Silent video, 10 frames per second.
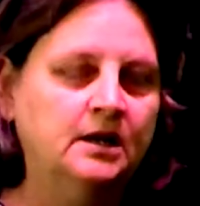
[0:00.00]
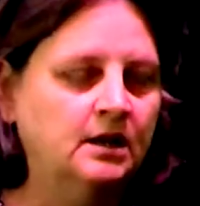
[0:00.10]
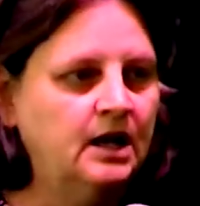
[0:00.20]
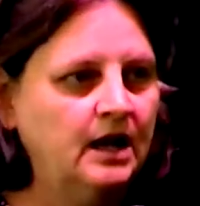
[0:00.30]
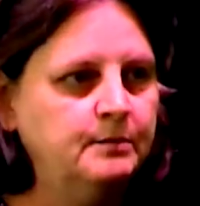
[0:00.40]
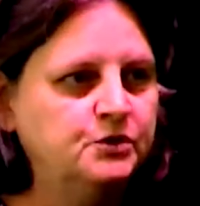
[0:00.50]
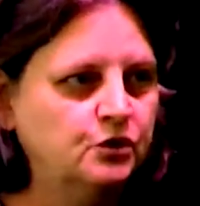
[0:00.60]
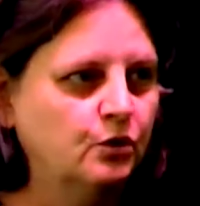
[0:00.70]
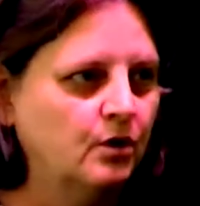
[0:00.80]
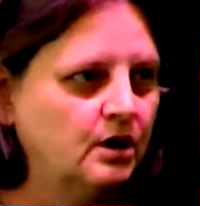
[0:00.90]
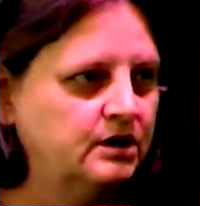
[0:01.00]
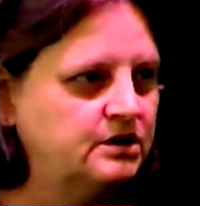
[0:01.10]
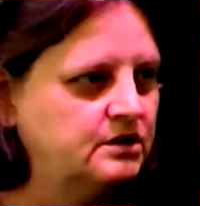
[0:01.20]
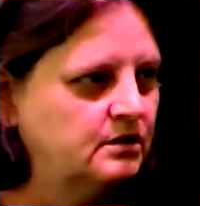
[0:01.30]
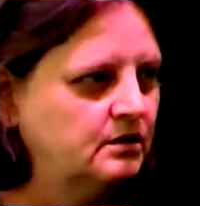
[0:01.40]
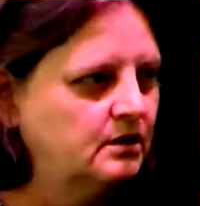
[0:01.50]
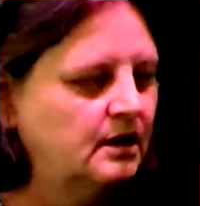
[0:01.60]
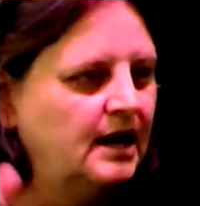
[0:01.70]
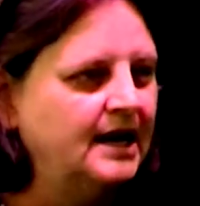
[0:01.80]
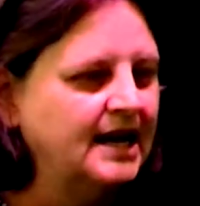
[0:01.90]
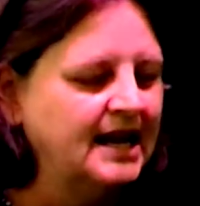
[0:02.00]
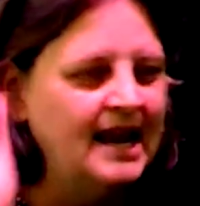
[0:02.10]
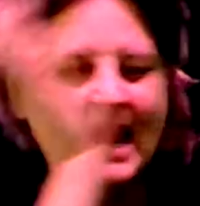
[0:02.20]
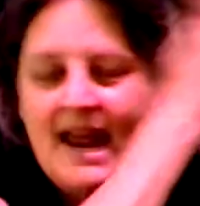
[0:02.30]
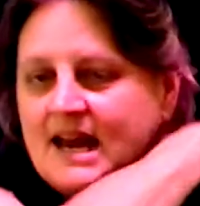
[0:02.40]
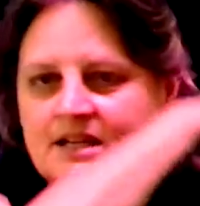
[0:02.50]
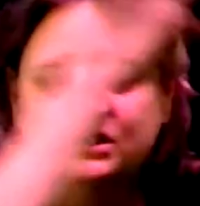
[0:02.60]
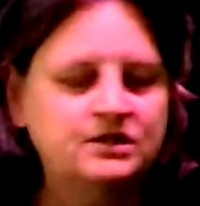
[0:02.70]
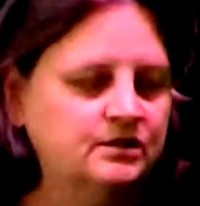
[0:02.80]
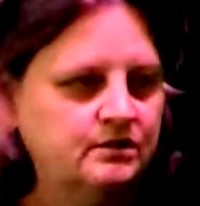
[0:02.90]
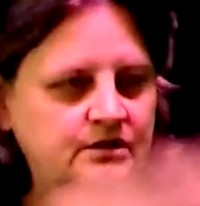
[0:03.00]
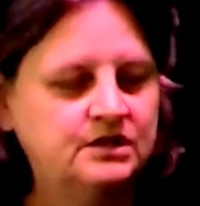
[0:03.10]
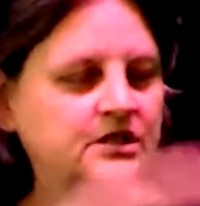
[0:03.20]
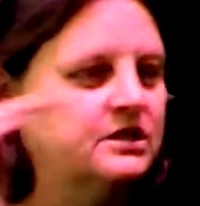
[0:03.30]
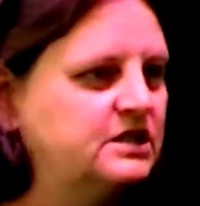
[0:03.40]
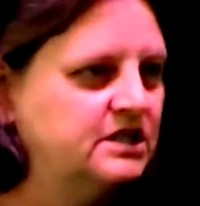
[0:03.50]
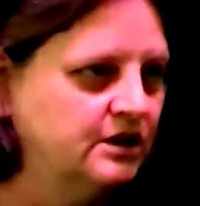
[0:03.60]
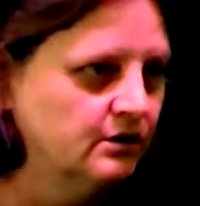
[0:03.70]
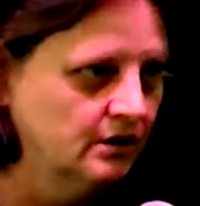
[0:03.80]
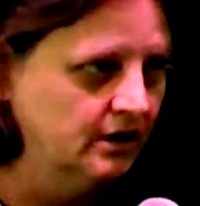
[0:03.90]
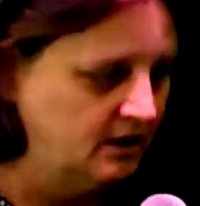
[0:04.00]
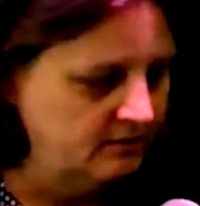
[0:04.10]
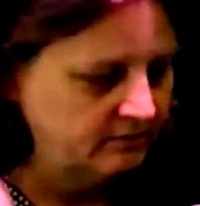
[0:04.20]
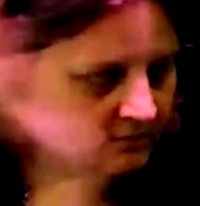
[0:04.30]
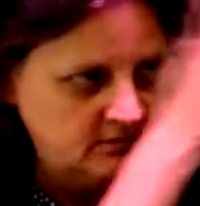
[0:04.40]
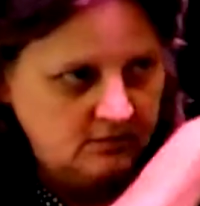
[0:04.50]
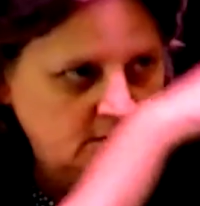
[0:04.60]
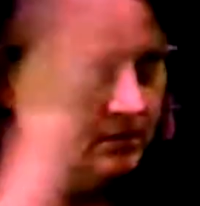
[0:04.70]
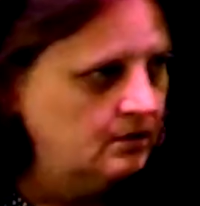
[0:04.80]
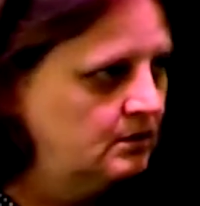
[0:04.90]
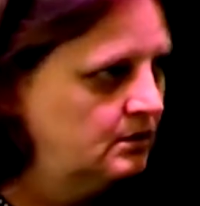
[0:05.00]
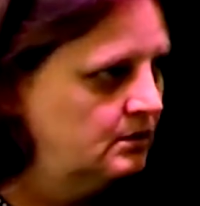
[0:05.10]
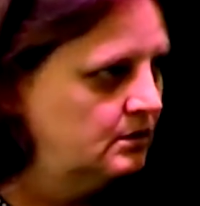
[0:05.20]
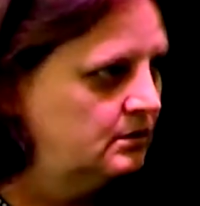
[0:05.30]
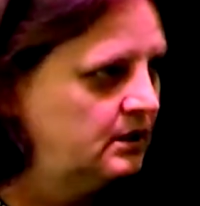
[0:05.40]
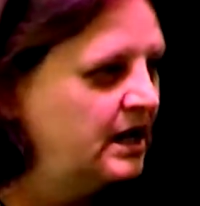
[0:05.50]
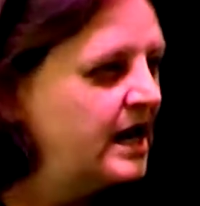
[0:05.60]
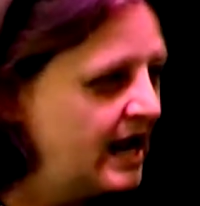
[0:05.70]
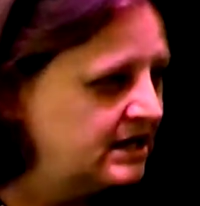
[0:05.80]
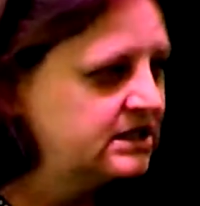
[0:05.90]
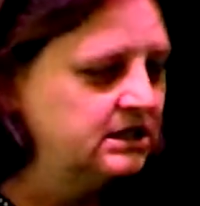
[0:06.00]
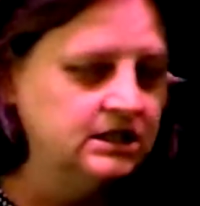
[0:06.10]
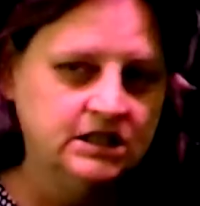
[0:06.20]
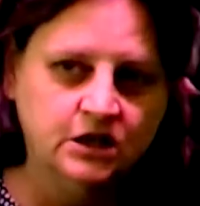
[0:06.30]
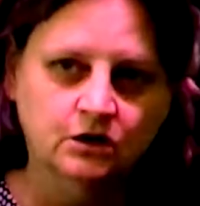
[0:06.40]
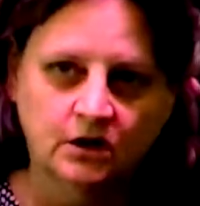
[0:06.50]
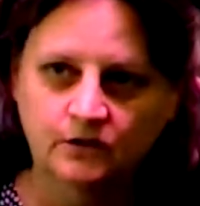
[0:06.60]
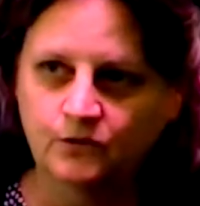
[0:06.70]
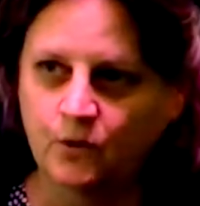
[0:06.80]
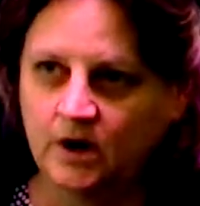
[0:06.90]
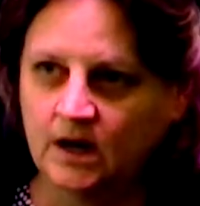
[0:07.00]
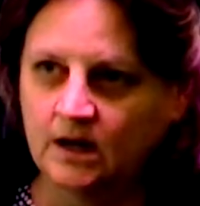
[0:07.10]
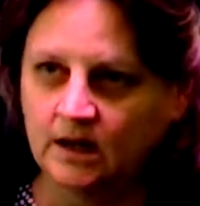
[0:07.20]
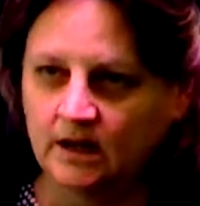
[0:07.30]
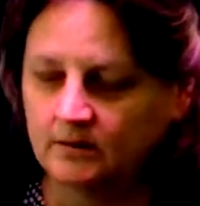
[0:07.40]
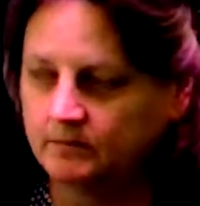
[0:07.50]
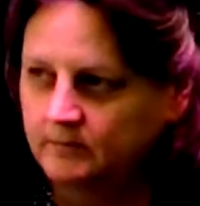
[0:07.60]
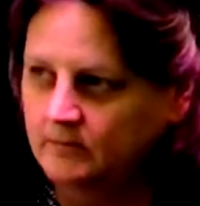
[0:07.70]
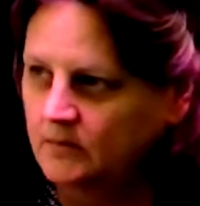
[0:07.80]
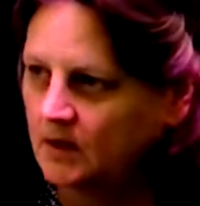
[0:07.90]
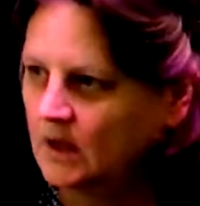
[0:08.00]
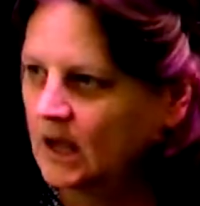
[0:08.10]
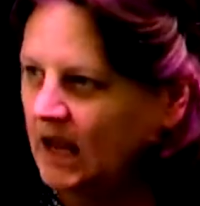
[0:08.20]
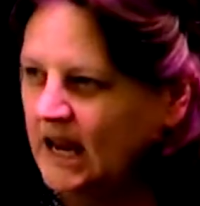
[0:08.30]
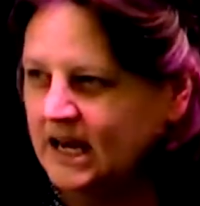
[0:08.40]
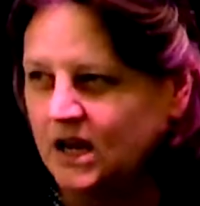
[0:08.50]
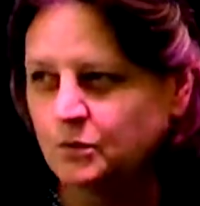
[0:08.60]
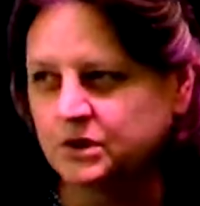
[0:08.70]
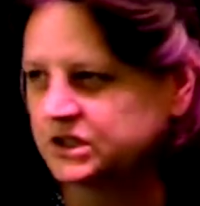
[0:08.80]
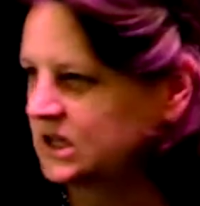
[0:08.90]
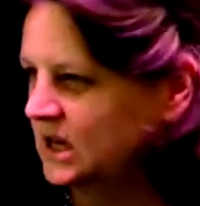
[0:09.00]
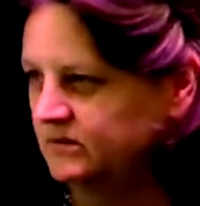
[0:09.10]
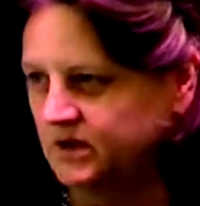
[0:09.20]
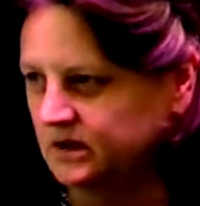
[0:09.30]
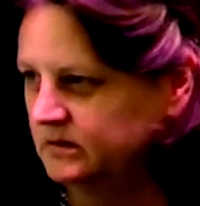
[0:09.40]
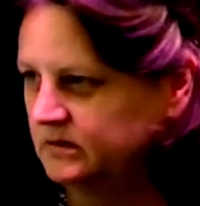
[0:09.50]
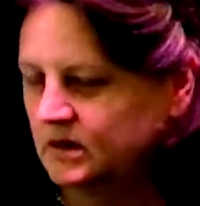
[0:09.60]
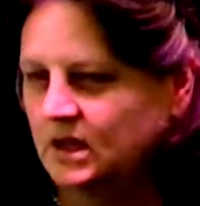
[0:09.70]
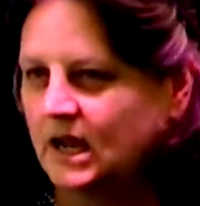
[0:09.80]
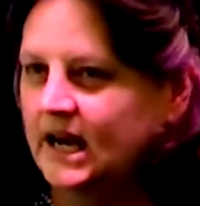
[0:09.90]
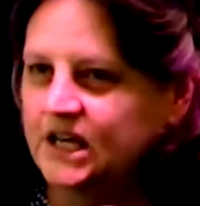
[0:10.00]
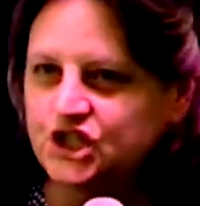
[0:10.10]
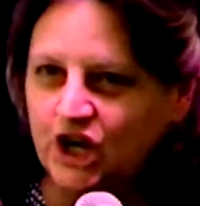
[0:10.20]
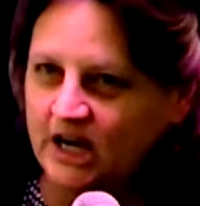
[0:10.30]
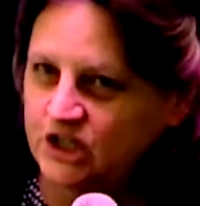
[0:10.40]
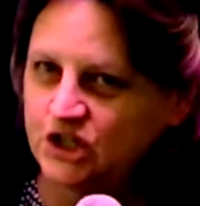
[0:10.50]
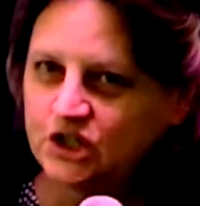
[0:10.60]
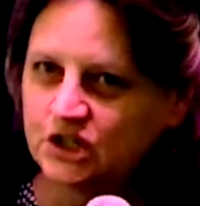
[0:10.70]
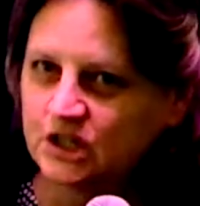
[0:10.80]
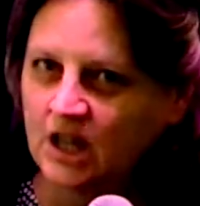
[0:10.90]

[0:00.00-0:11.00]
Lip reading: came to Christ, and he asked sincerely for healing, and he received it, and he changed his